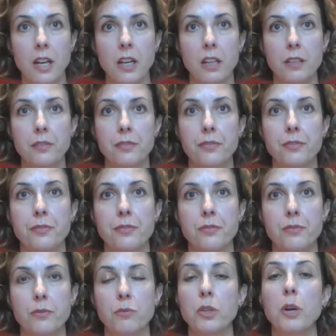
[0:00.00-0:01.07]
of
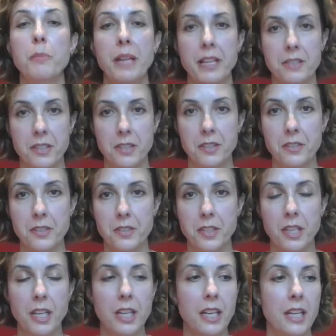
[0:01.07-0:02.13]
romances
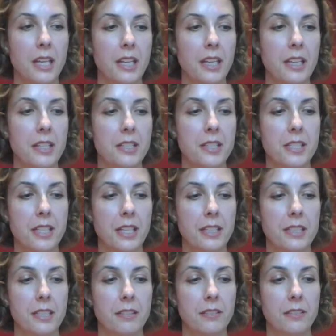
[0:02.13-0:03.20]
is
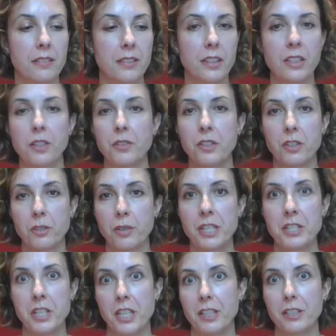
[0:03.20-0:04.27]
that, you know, they're
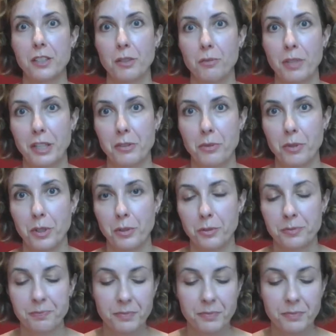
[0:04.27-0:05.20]
cringy and don't ring true.